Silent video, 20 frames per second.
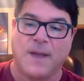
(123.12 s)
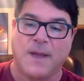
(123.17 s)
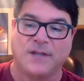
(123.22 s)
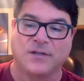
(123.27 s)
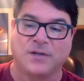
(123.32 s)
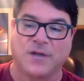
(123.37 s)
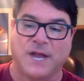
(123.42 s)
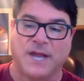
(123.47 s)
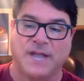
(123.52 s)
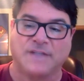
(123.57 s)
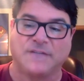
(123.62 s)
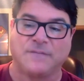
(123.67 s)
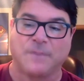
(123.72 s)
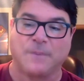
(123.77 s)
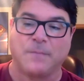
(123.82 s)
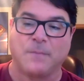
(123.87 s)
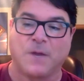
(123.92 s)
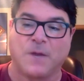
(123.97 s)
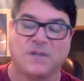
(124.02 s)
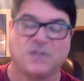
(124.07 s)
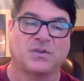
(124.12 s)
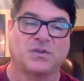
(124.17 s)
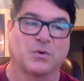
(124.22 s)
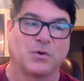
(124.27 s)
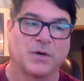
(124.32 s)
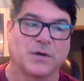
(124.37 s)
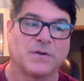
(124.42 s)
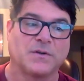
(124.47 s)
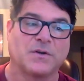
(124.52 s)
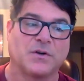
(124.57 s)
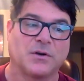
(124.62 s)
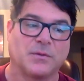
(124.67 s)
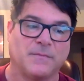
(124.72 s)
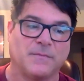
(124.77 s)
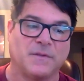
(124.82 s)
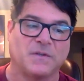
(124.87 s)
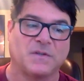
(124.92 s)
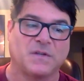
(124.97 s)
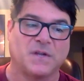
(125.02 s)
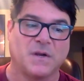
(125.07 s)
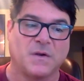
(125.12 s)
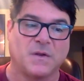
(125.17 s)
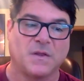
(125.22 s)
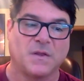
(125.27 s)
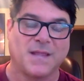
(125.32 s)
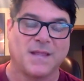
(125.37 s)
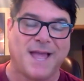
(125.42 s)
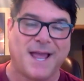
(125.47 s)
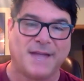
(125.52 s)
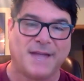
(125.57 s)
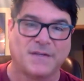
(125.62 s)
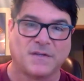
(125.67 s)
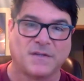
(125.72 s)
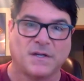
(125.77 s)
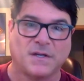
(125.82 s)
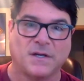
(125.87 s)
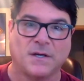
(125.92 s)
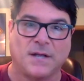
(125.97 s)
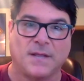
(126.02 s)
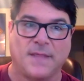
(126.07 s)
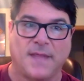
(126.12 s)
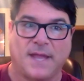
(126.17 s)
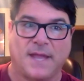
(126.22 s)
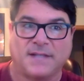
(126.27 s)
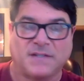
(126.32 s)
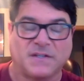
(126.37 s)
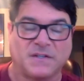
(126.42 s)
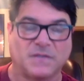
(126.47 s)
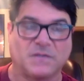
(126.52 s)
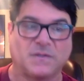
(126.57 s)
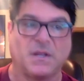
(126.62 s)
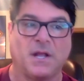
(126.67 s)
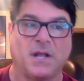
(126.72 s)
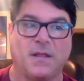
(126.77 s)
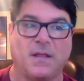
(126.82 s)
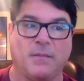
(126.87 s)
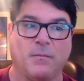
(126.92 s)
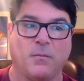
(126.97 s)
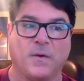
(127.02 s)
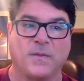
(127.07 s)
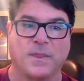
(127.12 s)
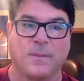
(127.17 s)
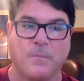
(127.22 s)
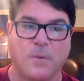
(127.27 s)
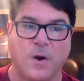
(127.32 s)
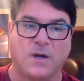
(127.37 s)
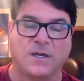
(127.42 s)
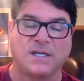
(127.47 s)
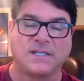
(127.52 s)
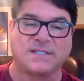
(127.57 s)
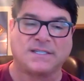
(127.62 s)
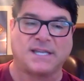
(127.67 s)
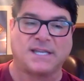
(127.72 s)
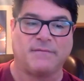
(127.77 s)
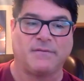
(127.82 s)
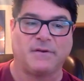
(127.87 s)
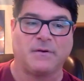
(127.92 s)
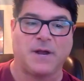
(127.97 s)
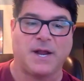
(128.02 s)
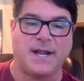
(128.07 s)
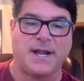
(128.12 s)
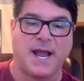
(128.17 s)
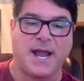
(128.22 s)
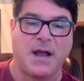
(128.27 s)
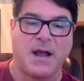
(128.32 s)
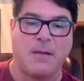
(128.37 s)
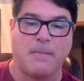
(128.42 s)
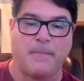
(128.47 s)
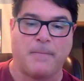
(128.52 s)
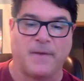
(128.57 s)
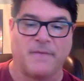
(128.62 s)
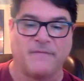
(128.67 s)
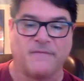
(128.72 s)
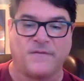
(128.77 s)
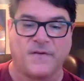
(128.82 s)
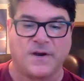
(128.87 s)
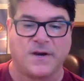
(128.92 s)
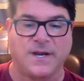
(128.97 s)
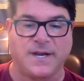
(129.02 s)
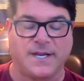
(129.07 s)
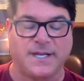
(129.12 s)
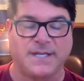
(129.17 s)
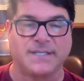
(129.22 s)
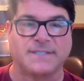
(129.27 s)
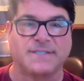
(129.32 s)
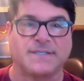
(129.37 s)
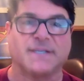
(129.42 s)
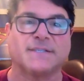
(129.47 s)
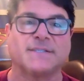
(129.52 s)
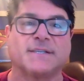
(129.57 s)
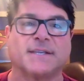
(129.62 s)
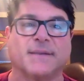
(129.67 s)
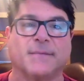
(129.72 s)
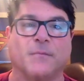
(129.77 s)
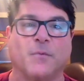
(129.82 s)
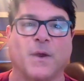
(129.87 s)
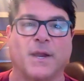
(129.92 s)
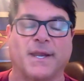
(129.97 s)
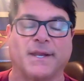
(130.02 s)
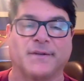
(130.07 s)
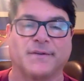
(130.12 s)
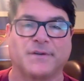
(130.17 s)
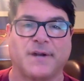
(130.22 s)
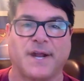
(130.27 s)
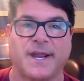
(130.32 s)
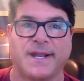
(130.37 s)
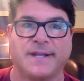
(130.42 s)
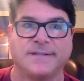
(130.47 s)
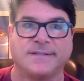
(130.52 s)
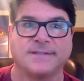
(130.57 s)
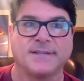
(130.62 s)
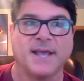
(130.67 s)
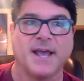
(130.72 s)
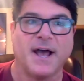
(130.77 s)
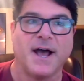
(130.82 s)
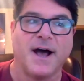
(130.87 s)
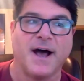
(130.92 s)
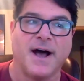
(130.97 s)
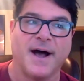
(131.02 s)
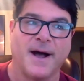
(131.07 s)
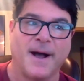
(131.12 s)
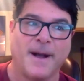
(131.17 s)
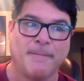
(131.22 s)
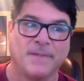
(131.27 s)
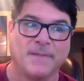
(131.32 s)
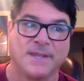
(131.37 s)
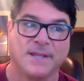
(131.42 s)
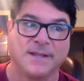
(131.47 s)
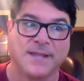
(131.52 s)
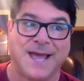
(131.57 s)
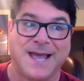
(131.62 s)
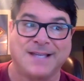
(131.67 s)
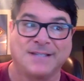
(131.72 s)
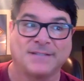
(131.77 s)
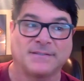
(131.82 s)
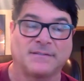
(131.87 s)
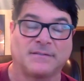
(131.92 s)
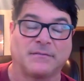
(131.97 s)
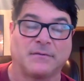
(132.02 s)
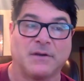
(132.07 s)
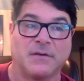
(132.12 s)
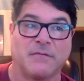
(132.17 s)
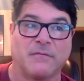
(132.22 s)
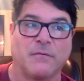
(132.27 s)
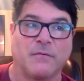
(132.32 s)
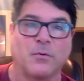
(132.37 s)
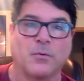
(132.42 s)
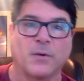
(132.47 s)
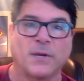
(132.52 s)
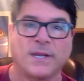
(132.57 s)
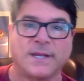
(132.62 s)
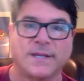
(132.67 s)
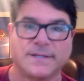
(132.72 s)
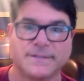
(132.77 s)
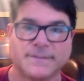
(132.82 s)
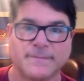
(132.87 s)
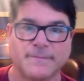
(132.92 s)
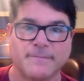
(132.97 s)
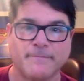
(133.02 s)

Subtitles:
trades have been much shorter term this year than last year, and that's just what the market's giving right now, but very consistent winning trades in the last 3 or 4 weeks.